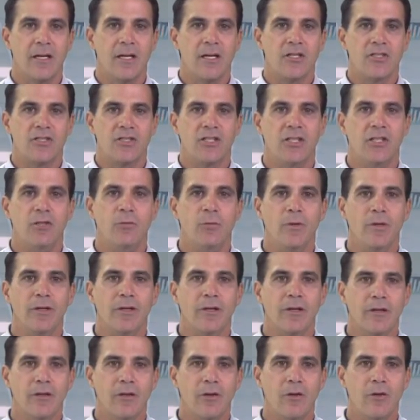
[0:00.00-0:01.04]
She'd wear
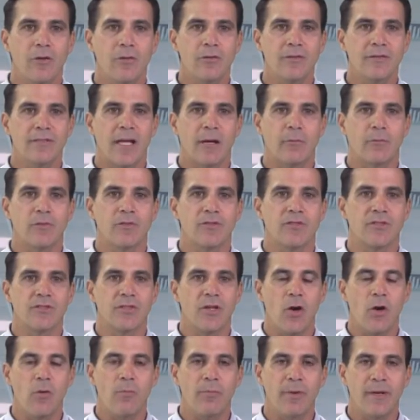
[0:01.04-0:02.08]
clothes that were
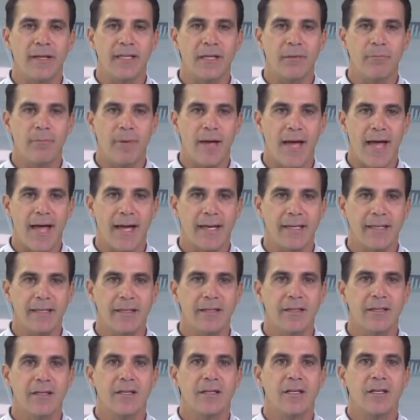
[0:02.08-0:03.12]
so big and
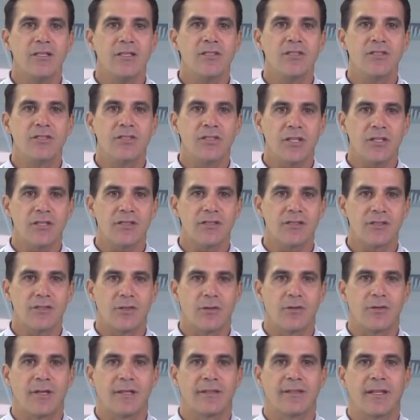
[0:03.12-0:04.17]
baggy just
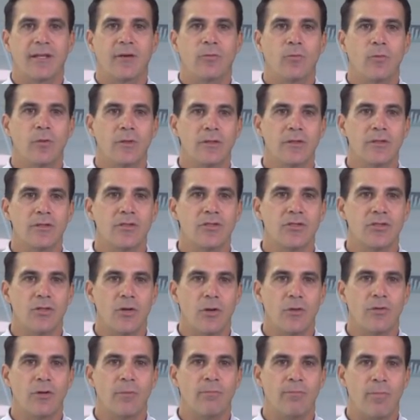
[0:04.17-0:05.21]
so that they wouldn't
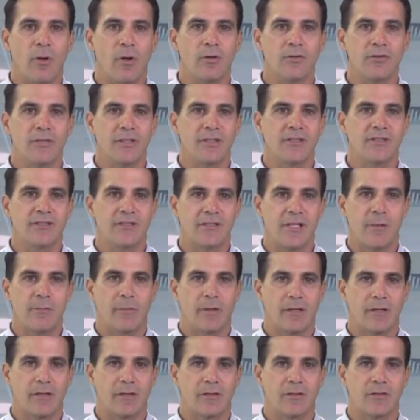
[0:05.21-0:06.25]
show the bulging
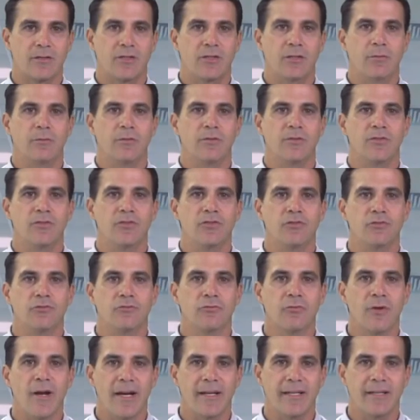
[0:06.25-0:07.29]
stomach she was
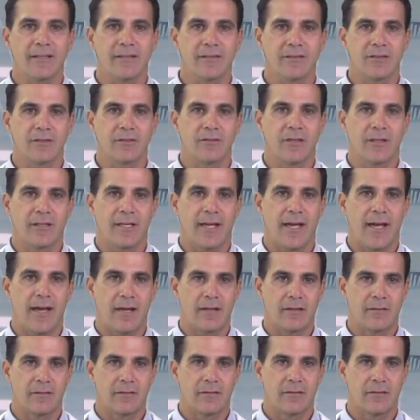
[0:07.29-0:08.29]
dreading to look at.